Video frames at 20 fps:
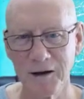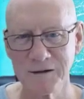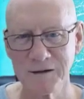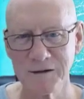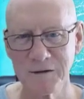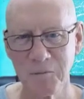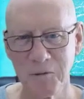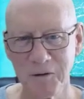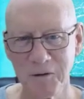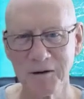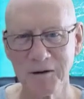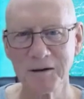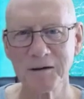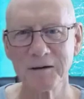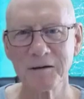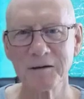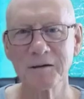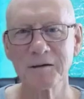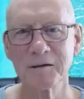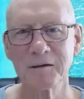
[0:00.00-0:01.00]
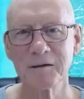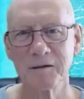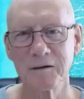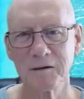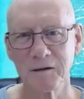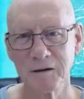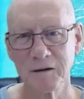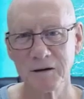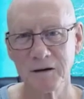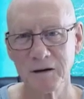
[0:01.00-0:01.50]
spirit,
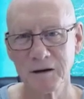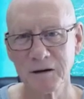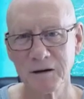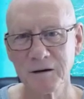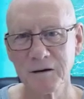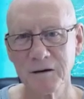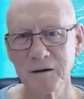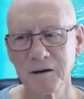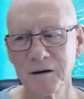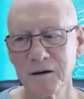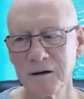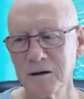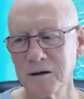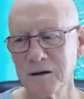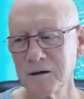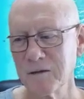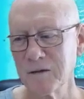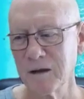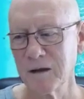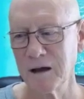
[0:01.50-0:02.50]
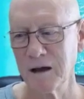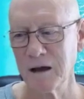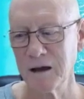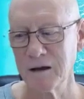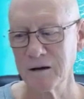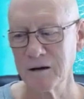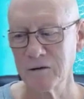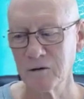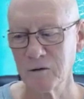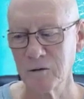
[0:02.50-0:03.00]
I think,
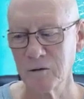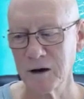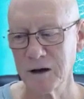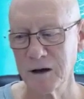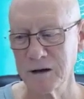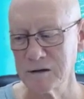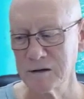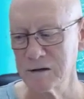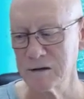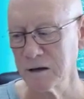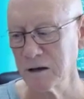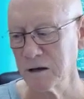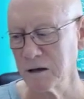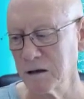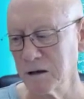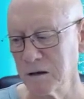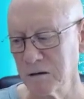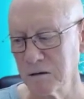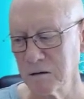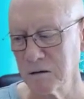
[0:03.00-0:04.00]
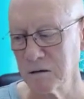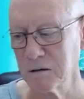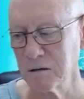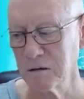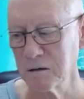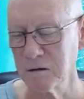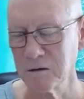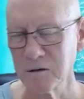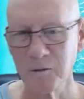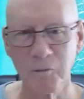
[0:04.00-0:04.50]
and always seeing
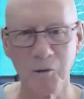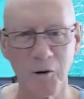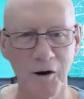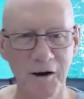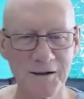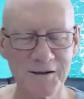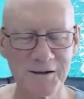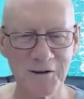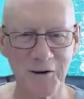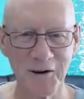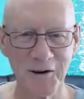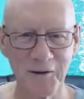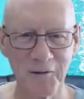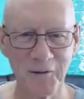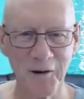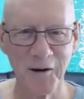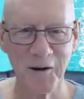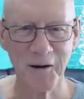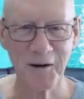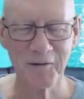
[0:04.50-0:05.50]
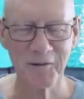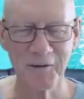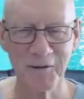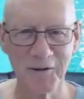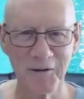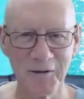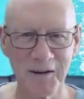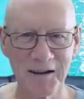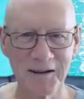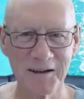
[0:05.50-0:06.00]
the bright side of life. I
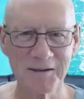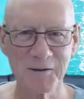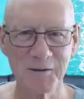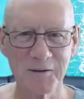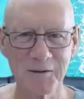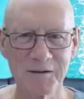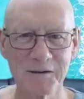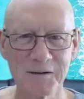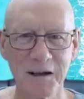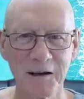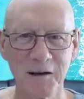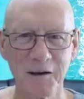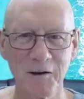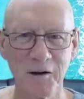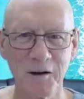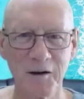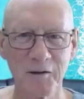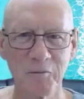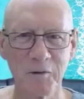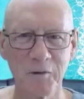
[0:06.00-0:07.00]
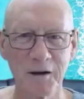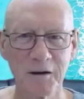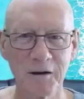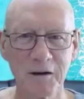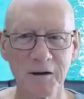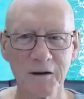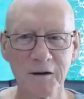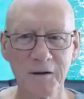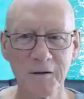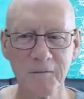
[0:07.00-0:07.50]
know that's sort of said a lot, but
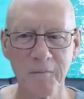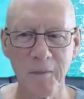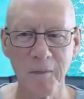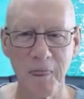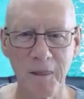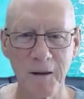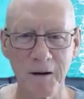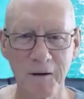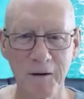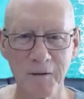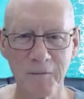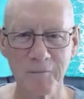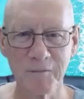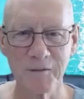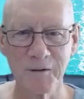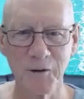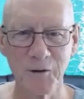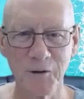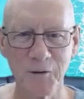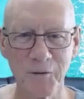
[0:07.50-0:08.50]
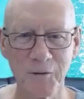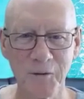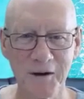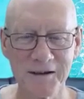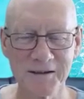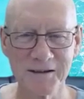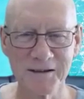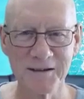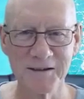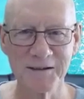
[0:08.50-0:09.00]
not
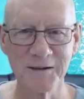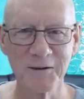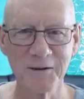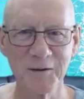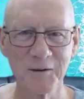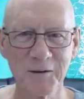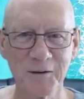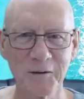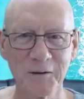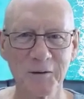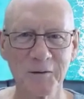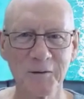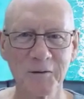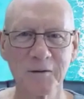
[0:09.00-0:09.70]
always easy to do.